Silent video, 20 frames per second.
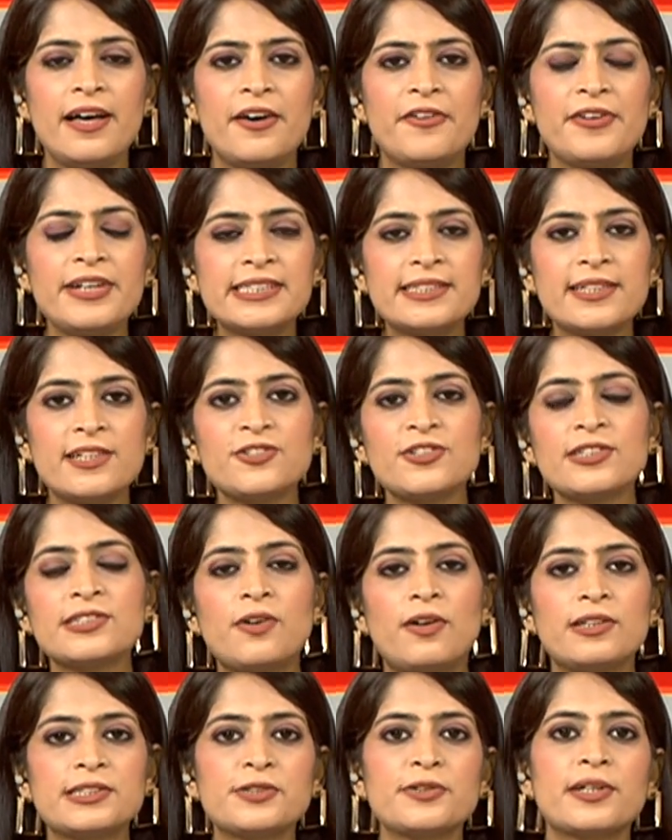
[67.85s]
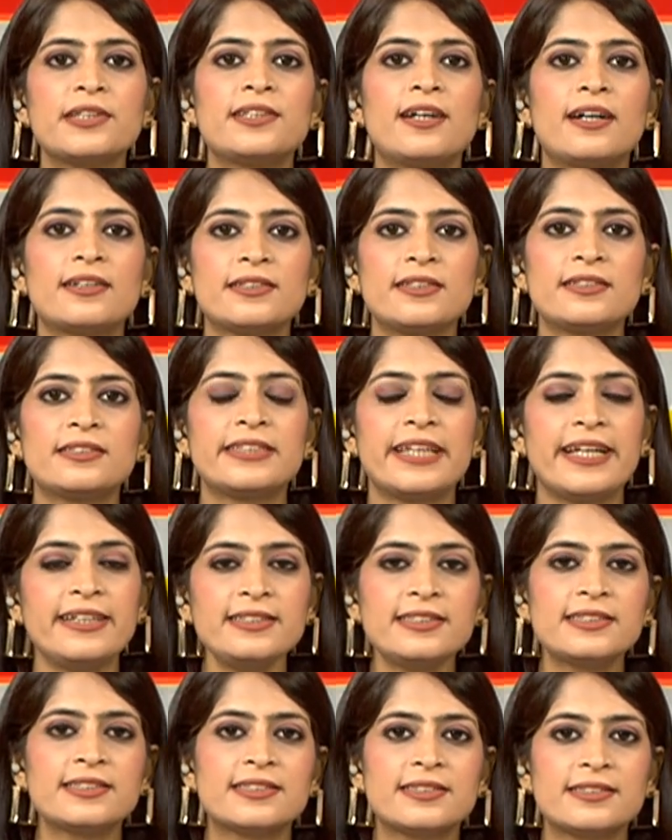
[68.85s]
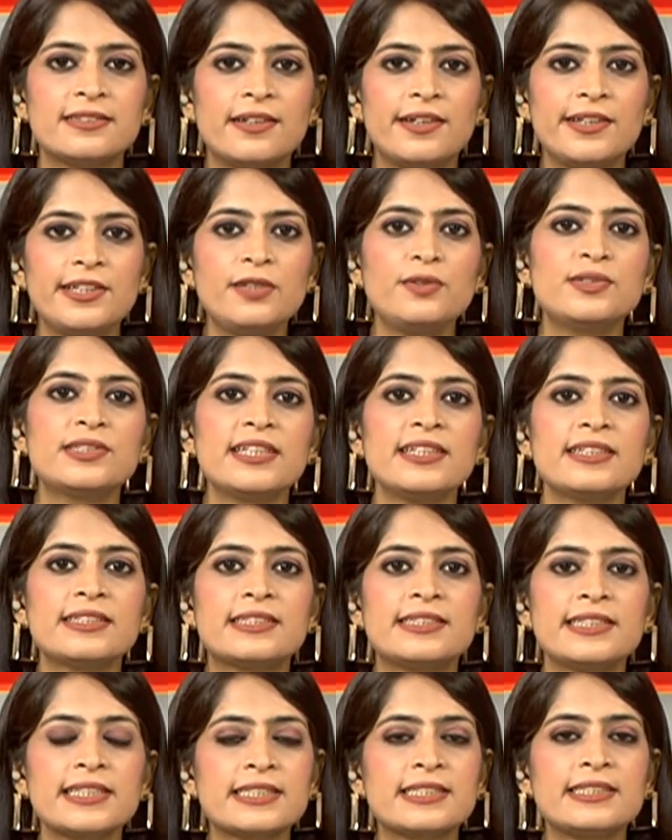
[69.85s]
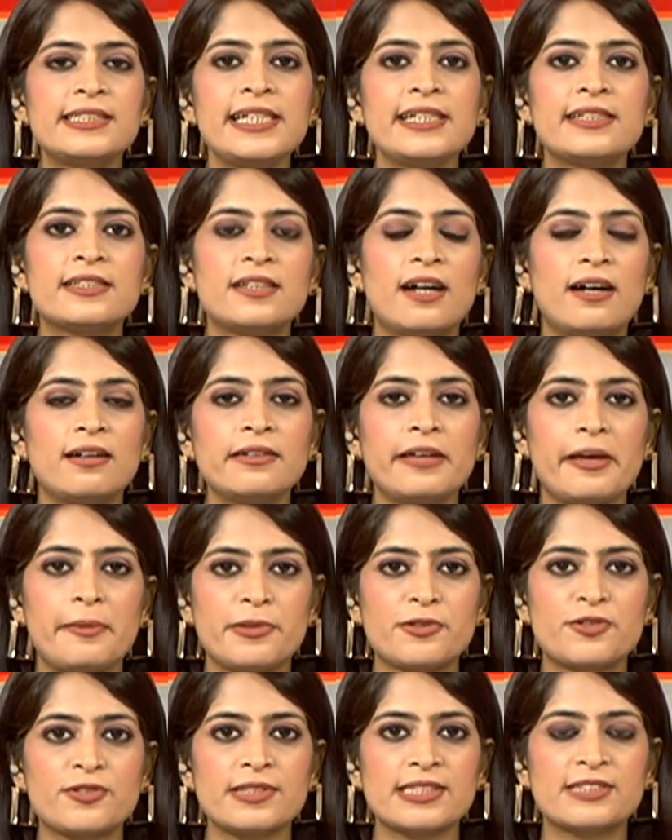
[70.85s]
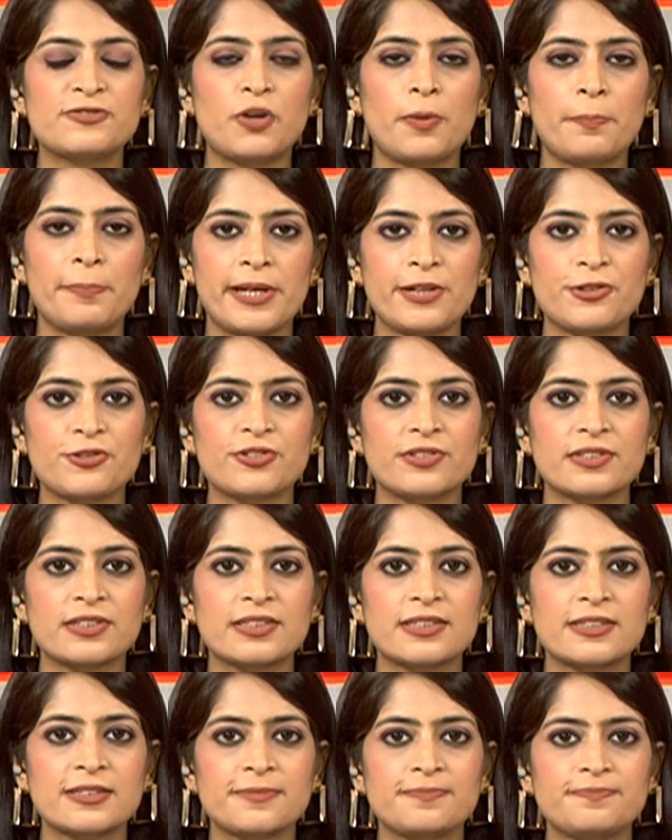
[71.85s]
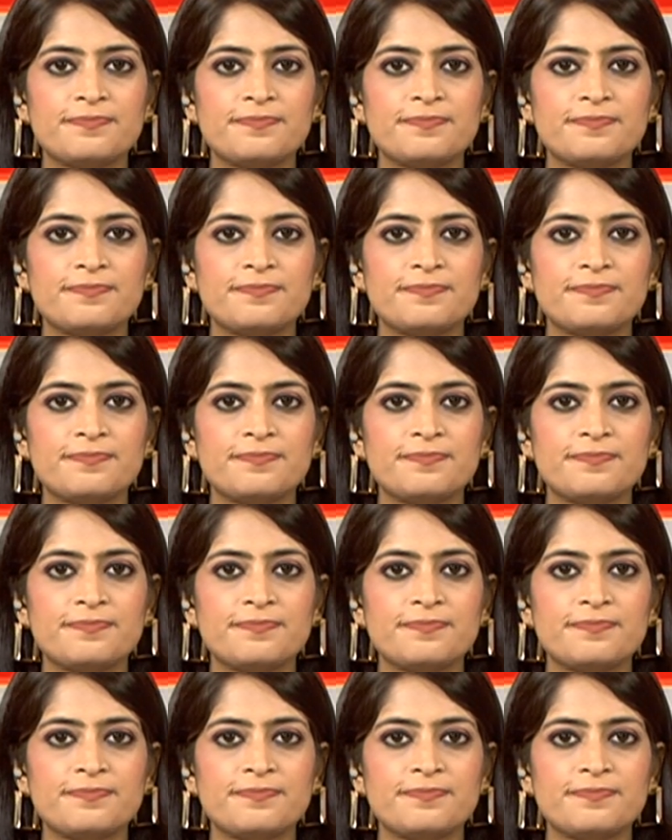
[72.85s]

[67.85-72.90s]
Researchers also conducted tests using 60 tongue images from patients.